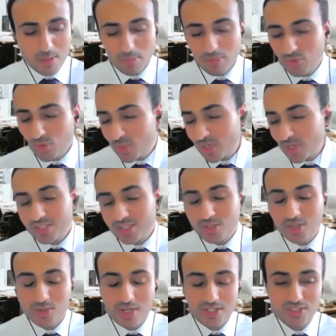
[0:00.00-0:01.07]
Before we let you
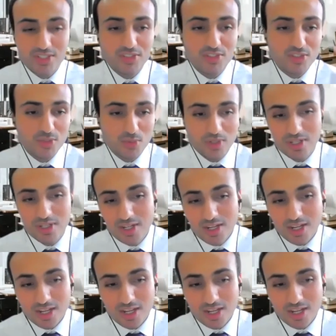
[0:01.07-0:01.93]
go, actually, Stuart,